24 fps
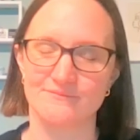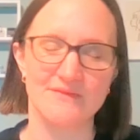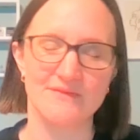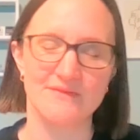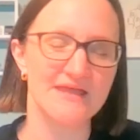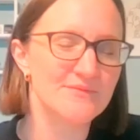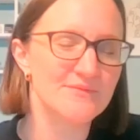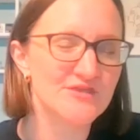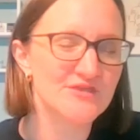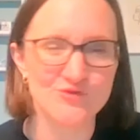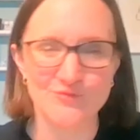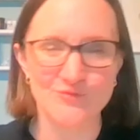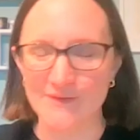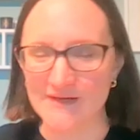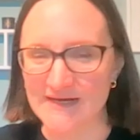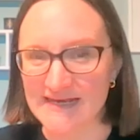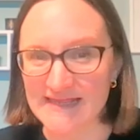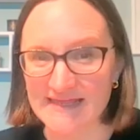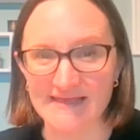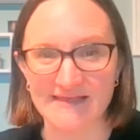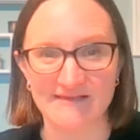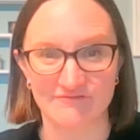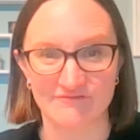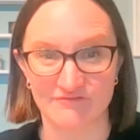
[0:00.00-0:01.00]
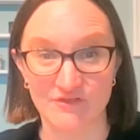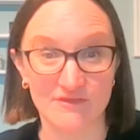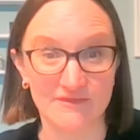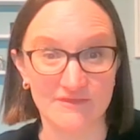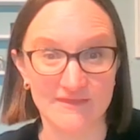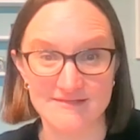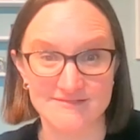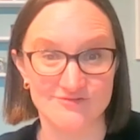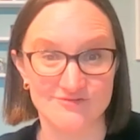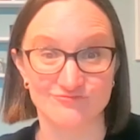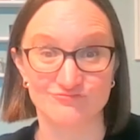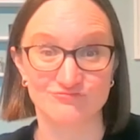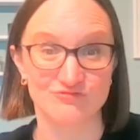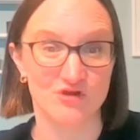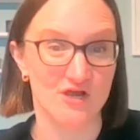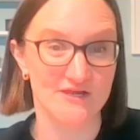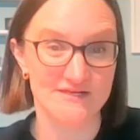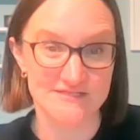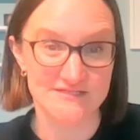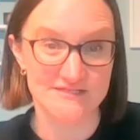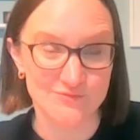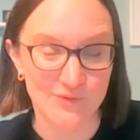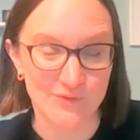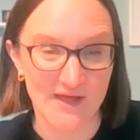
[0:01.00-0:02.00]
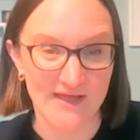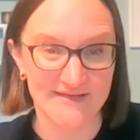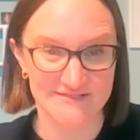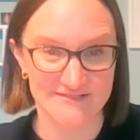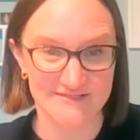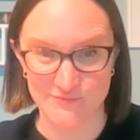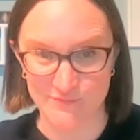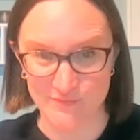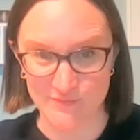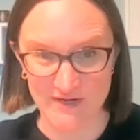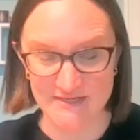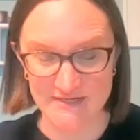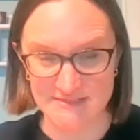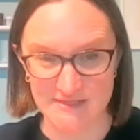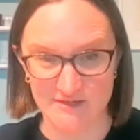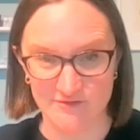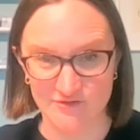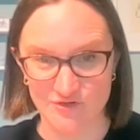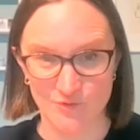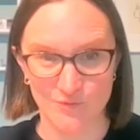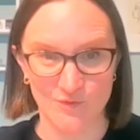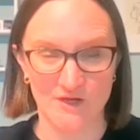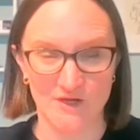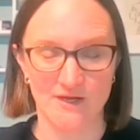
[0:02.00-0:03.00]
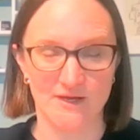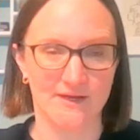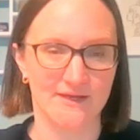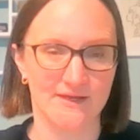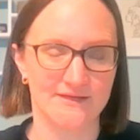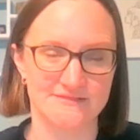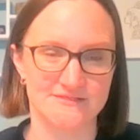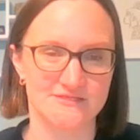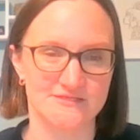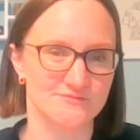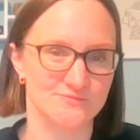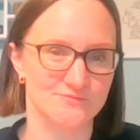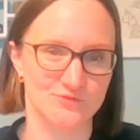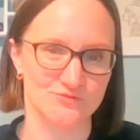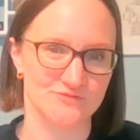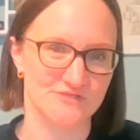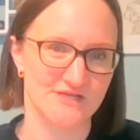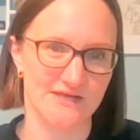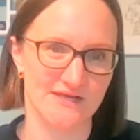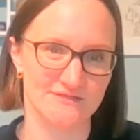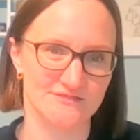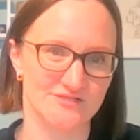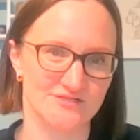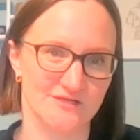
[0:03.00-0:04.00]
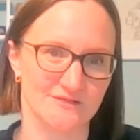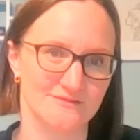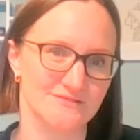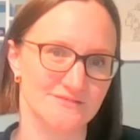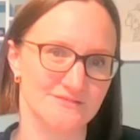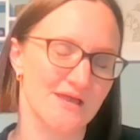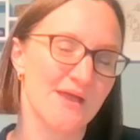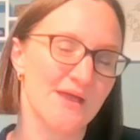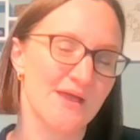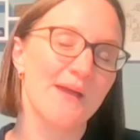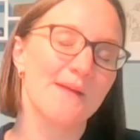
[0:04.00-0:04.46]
Maybe you believe that there's a right way to break down your work into small sections.